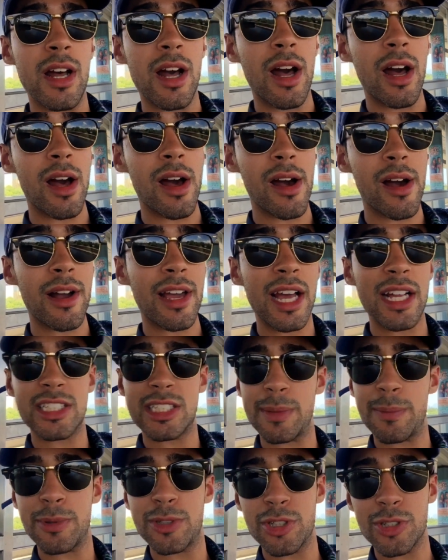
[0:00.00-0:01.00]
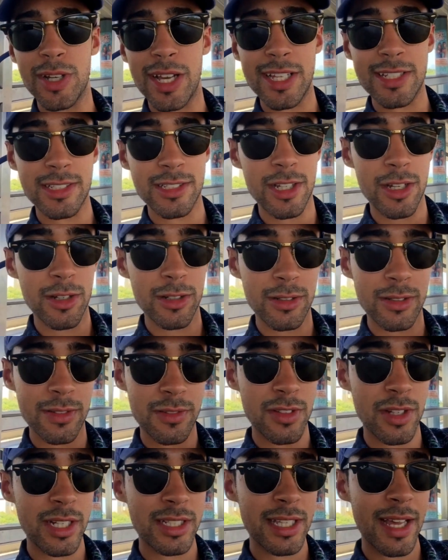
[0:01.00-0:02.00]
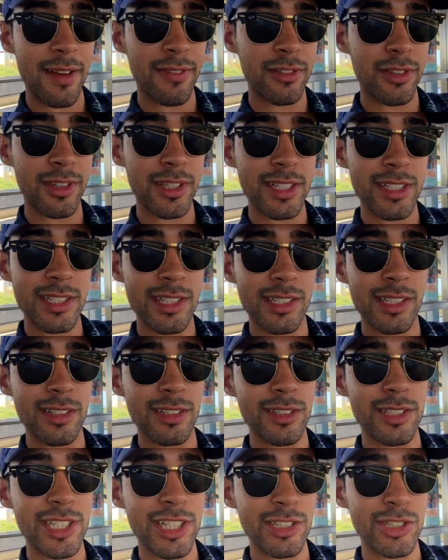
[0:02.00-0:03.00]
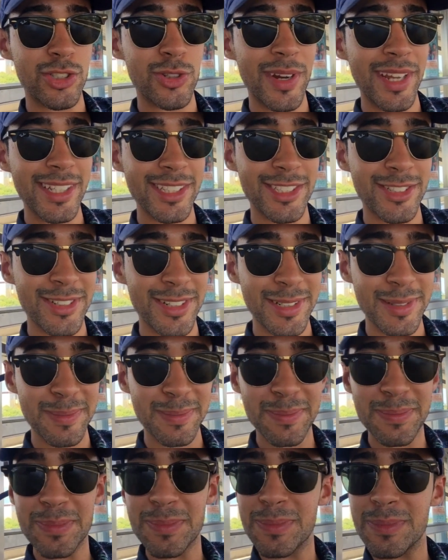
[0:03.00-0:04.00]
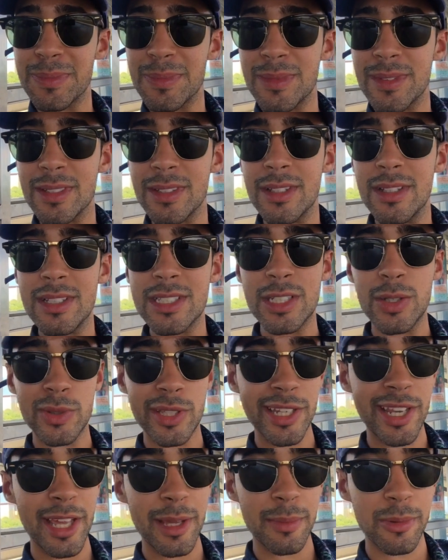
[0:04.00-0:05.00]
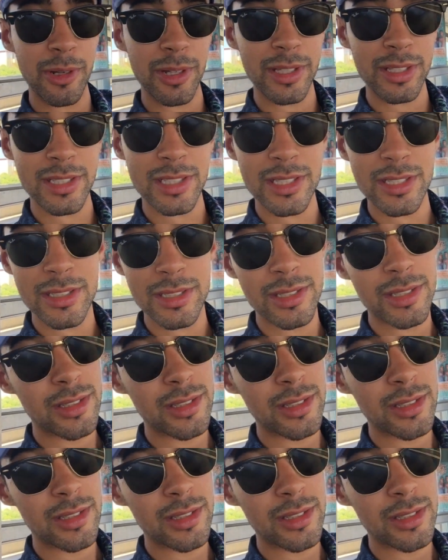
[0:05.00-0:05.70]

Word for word: Uh, catch up with you guys though after this little train trip. See what the day brings.